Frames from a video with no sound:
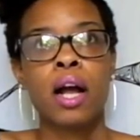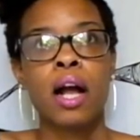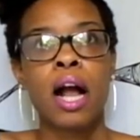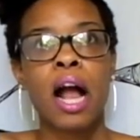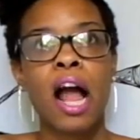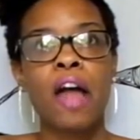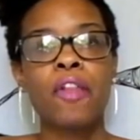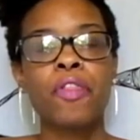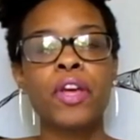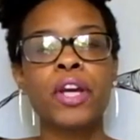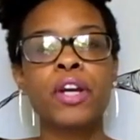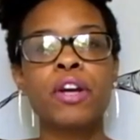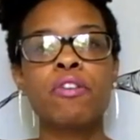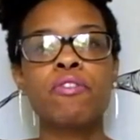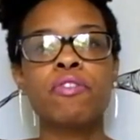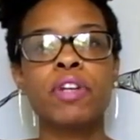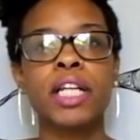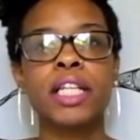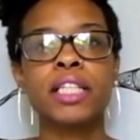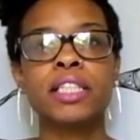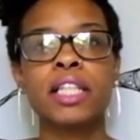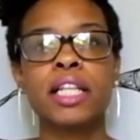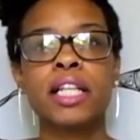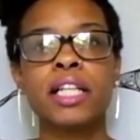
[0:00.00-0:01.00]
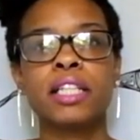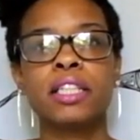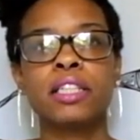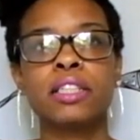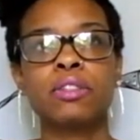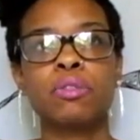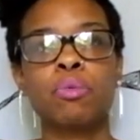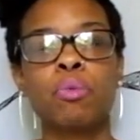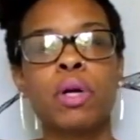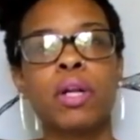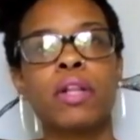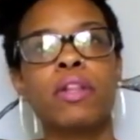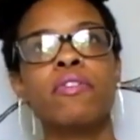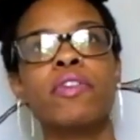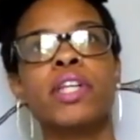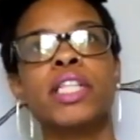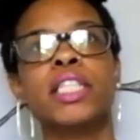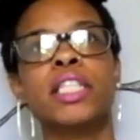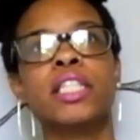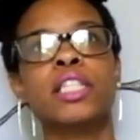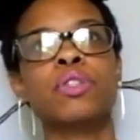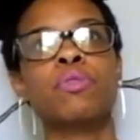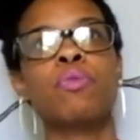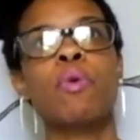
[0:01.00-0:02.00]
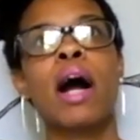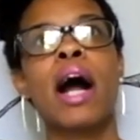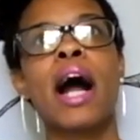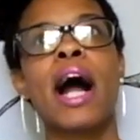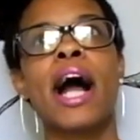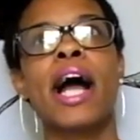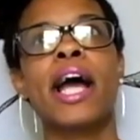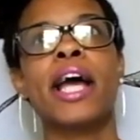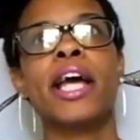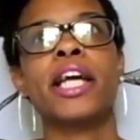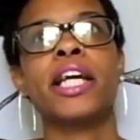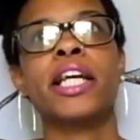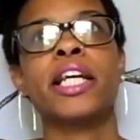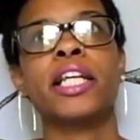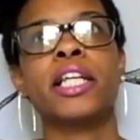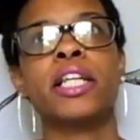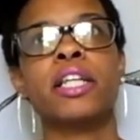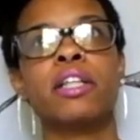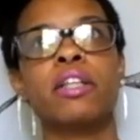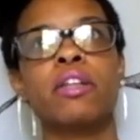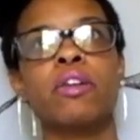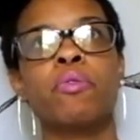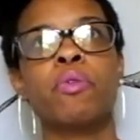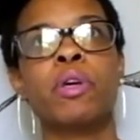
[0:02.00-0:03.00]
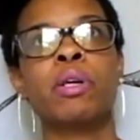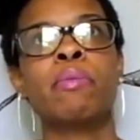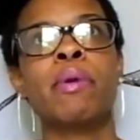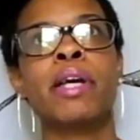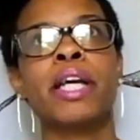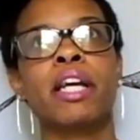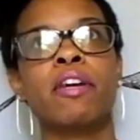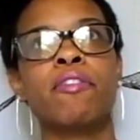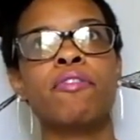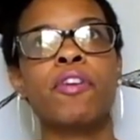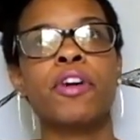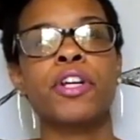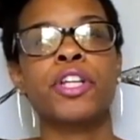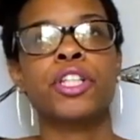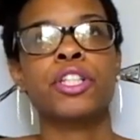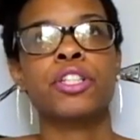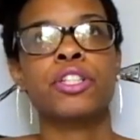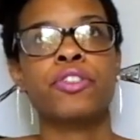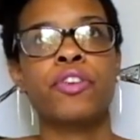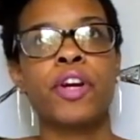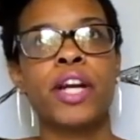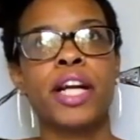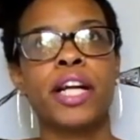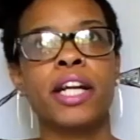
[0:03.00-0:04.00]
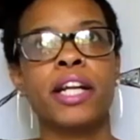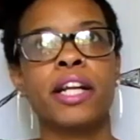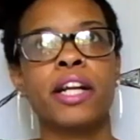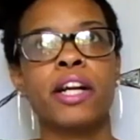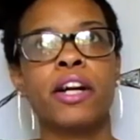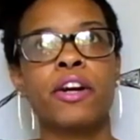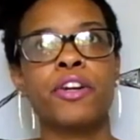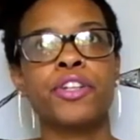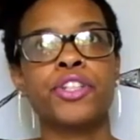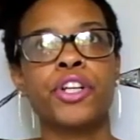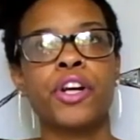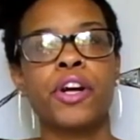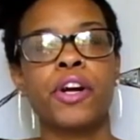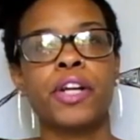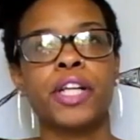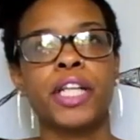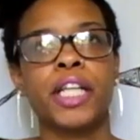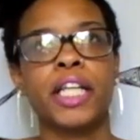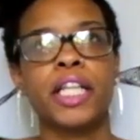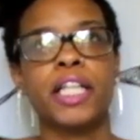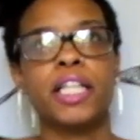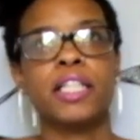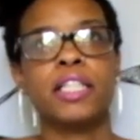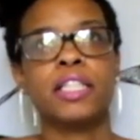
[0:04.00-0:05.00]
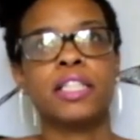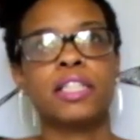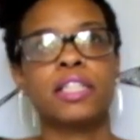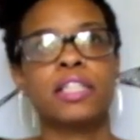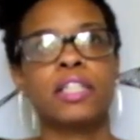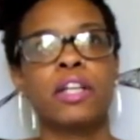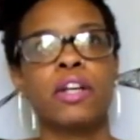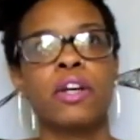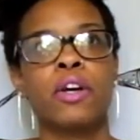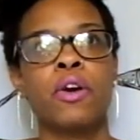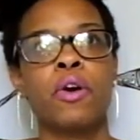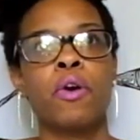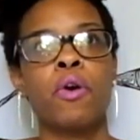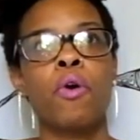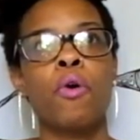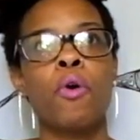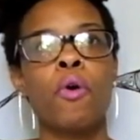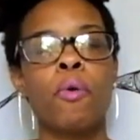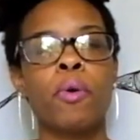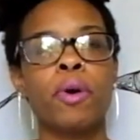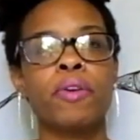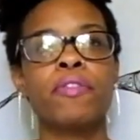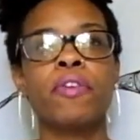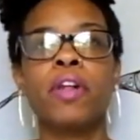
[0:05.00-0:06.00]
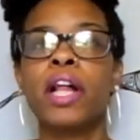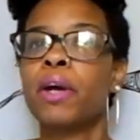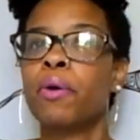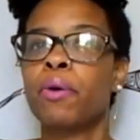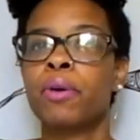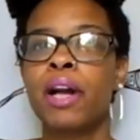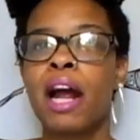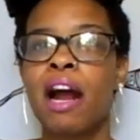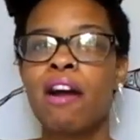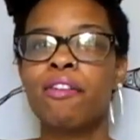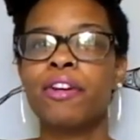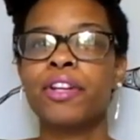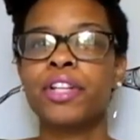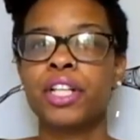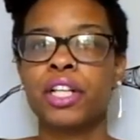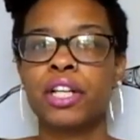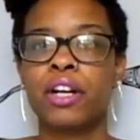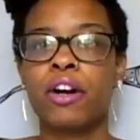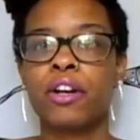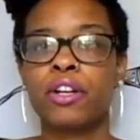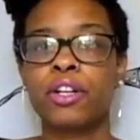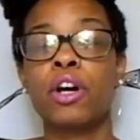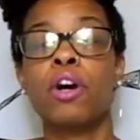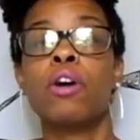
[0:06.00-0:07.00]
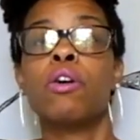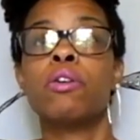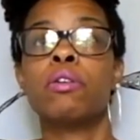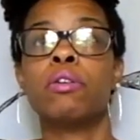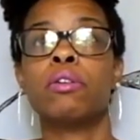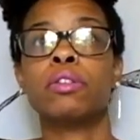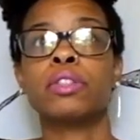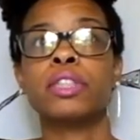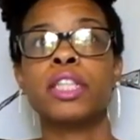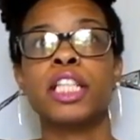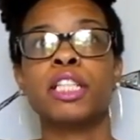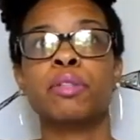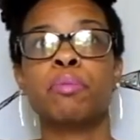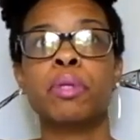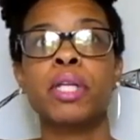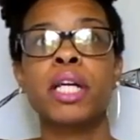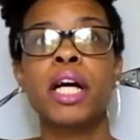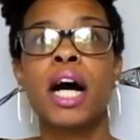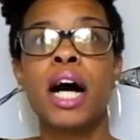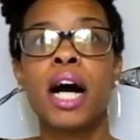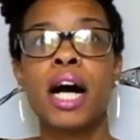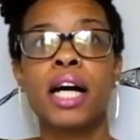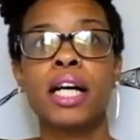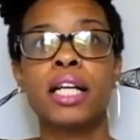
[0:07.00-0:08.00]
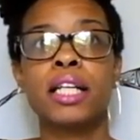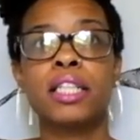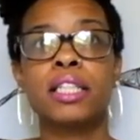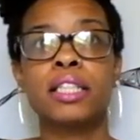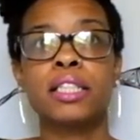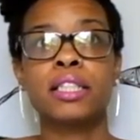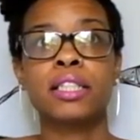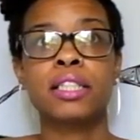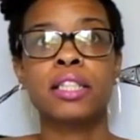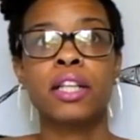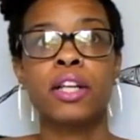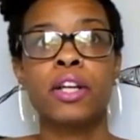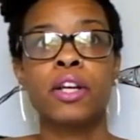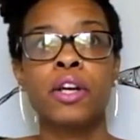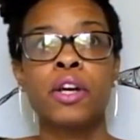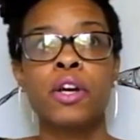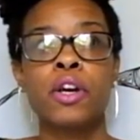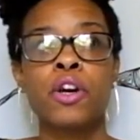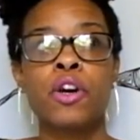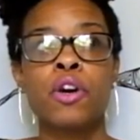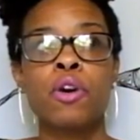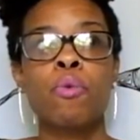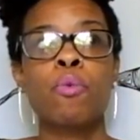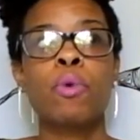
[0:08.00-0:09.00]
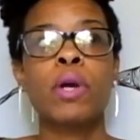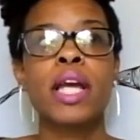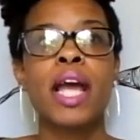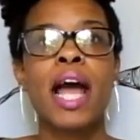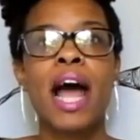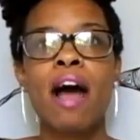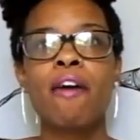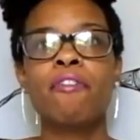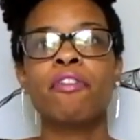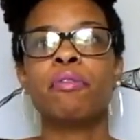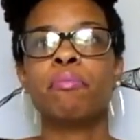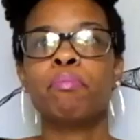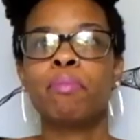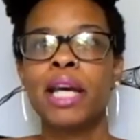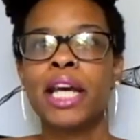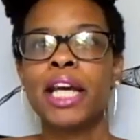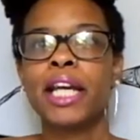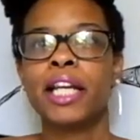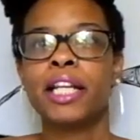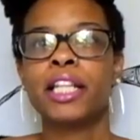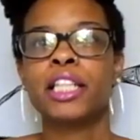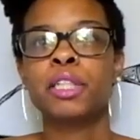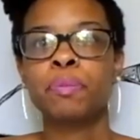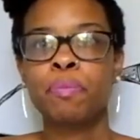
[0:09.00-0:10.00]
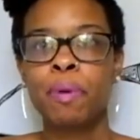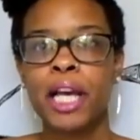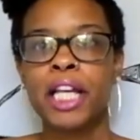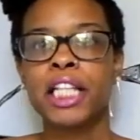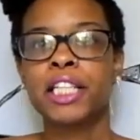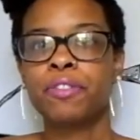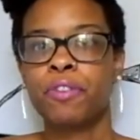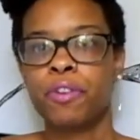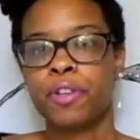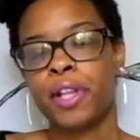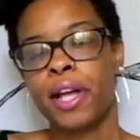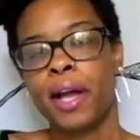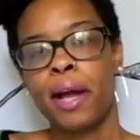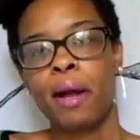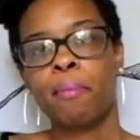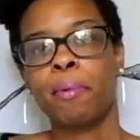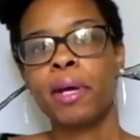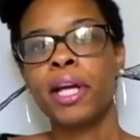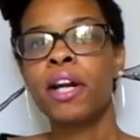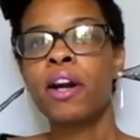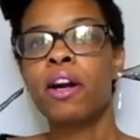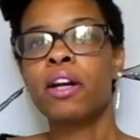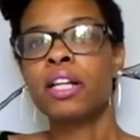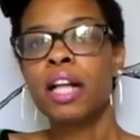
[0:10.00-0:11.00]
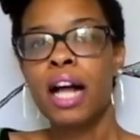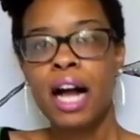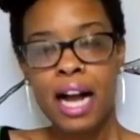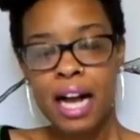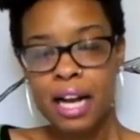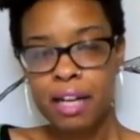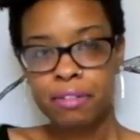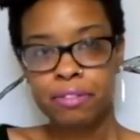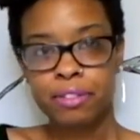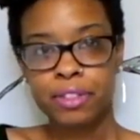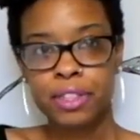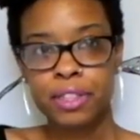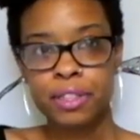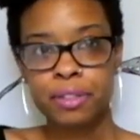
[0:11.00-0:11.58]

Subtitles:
I think one of the reasons why we may get frustrated in our journeys or we feel like we're not reaching our goals is because we haven't made space for them in our lives.